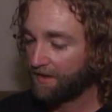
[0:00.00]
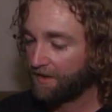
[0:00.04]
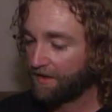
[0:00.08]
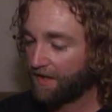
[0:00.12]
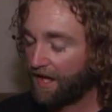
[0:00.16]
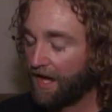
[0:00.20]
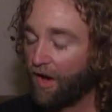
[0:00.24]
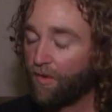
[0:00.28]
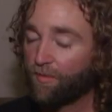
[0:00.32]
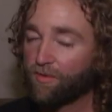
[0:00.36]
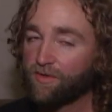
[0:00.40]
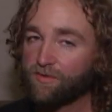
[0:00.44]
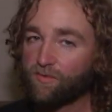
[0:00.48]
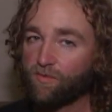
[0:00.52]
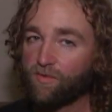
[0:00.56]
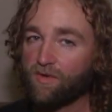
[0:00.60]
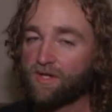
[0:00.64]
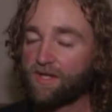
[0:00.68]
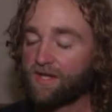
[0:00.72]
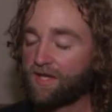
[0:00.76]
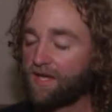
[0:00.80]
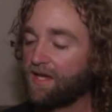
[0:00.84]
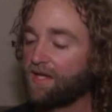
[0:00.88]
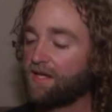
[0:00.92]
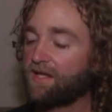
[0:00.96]
almost want
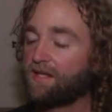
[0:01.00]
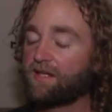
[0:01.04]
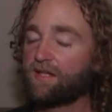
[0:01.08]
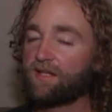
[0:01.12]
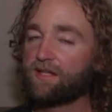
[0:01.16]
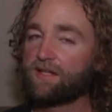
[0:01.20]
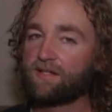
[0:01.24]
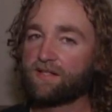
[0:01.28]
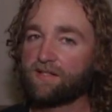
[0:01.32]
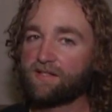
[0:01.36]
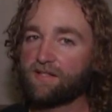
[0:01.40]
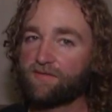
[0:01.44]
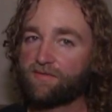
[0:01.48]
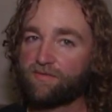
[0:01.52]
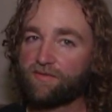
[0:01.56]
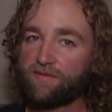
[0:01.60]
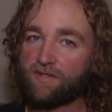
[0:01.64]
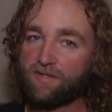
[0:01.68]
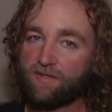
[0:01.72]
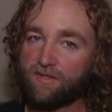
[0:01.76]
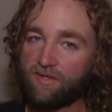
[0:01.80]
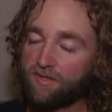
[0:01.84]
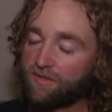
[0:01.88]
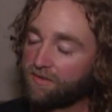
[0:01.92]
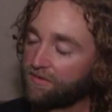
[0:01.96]
to get it in a
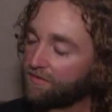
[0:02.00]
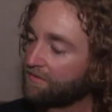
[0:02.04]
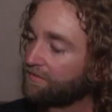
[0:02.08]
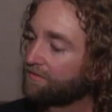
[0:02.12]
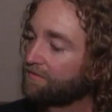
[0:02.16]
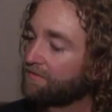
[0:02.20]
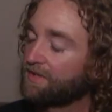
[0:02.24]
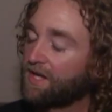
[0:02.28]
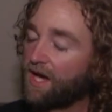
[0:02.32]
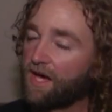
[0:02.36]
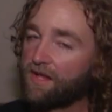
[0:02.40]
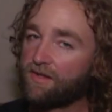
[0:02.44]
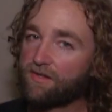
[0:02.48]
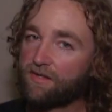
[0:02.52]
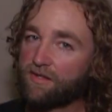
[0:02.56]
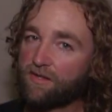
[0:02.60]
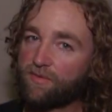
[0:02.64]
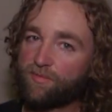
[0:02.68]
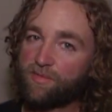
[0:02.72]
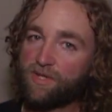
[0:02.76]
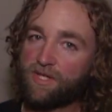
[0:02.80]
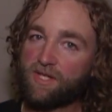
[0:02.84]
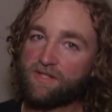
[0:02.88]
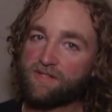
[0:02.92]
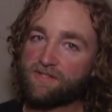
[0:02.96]
different color,
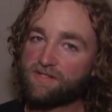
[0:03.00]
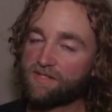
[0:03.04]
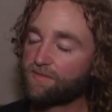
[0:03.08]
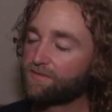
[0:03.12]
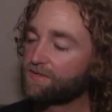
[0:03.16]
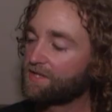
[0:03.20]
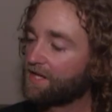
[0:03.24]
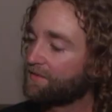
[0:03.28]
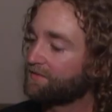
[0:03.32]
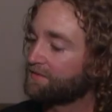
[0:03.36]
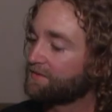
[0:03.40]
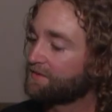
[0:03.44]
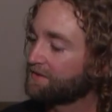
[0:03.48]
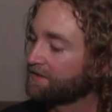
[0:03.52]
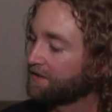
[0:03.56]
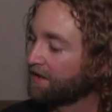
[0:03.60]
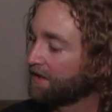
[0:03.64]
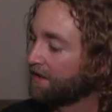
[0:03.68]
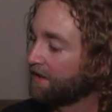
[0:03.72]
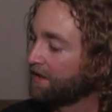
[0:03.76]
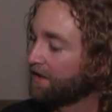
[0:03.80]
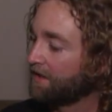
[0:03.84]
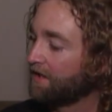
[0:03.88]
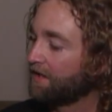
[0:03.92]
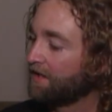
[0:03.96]
because sometimes
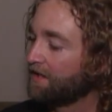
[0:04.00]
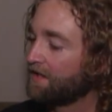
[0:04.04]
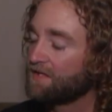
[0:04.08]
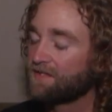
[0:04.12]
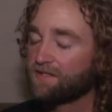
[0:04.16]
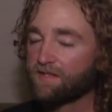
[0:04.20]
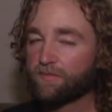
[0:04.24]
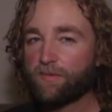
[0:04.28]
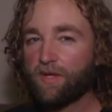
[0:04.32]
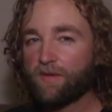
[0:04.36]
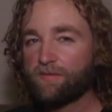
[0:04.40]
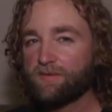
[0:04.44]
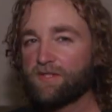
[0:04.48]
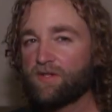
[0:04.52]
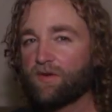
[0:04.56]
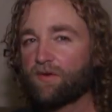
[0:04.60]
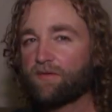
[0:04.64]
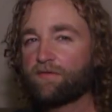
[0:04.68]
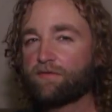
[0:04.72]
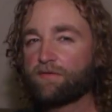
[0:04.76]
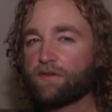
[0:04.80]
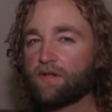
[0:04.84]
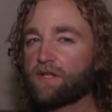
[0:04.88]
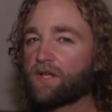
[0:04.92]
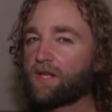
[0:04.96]
you don't
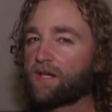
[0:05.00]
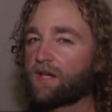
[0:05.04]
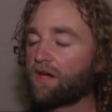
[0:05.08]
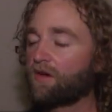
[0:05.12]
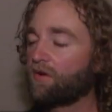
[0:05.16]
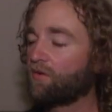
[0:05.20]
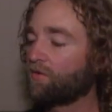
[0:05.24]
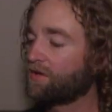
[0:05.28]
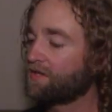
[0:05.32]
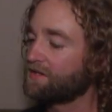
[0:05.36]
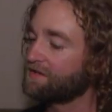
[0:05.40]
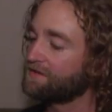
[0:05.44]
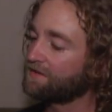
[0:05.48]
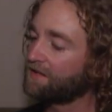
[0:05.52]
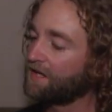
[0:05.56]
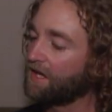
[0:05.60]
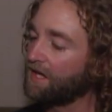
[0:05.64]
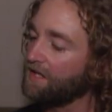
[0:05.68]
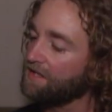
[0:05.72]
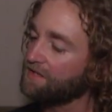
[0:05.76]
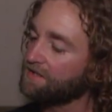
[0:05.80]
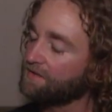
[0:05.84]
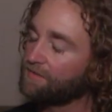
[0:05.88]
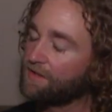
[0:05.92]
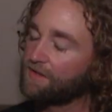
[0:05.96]
feel like a green
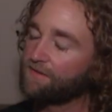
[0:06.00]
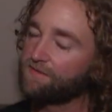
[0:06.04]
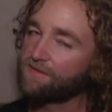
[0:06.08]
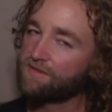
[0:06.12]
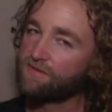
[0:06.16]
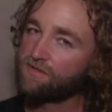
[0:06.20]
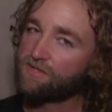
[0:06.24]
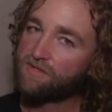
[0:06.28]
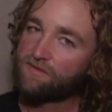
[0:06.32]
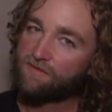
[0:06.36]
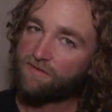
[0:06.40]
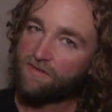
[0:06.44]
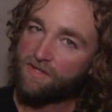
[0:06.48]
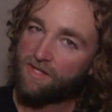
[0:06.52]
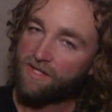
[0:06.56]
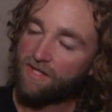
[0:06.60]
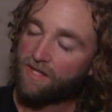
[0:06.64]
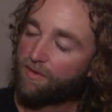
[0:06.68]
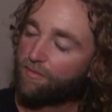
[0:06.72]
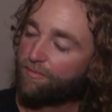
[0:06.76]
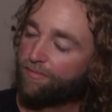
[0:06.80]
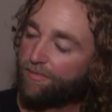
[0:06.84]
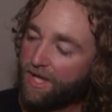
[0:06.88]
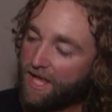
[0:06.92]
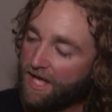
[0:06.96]
skate. Sometimes you just feel like
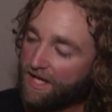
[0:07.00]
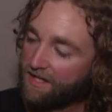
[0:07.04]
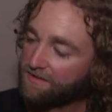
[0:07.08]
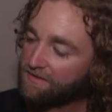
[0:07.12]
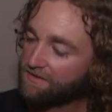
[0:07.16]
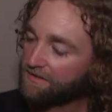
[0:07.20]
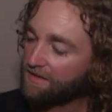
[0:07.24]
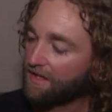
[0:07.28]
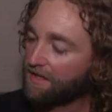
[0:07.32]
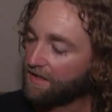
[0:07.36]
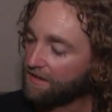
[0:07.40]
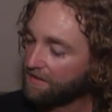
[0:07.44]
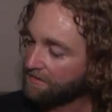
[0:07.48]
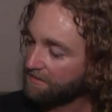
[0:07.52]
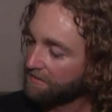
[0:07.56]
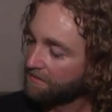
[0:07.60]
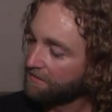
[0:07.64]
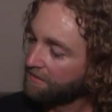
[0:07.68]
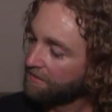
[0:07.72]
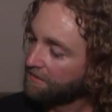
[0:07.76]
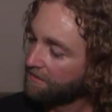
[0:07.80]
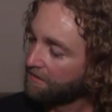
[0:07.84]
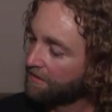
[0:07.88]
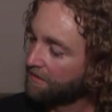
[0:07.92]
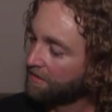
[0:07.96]
a black skate.
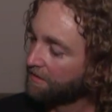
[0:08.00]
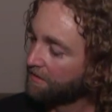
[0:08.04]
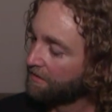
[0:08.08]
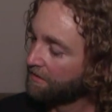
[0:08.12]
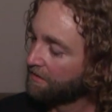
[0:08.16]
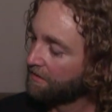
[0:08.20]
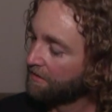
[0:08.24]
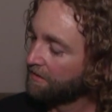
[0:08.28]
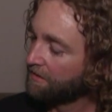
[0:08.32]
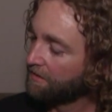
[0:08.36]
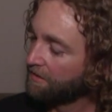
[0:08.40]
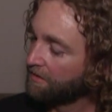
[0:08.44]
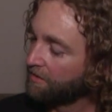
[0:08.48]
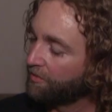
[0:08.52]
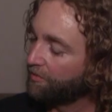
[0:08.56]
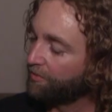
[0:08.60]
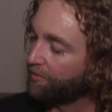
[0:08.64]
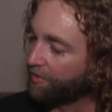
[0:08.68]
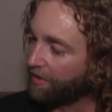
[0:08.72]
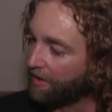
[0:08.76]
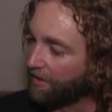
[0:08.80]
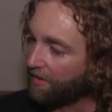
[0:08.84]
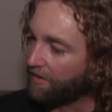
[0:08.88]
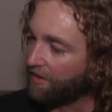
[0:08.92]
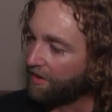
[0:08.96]

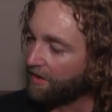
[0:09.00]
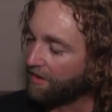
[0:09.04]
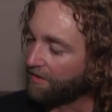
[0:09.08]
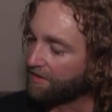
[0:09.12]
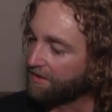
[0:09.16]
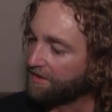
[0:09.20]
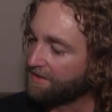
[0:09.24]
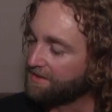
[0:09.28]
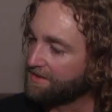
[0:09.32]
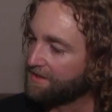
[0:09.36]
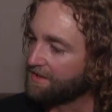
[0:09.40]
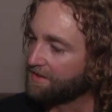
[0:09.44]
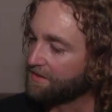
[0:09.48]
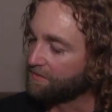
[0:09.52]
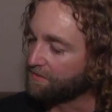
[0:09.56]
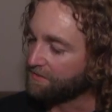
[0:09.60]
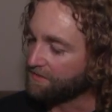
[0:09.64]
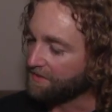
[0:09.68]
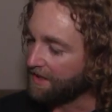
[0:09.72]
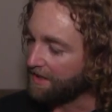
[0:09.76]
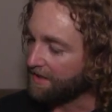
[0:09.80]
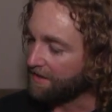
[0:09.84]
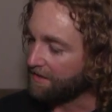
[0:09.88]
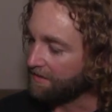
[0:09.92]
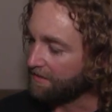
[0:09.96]
But I'll continue
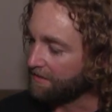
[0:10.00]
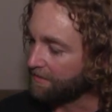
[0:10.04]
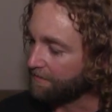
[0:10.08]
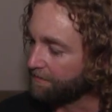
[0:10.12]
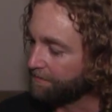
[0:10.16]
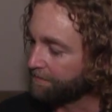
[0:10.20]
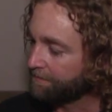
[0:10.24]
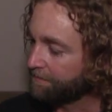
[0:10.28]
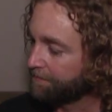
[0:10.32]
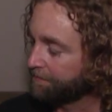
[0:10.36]
skating them.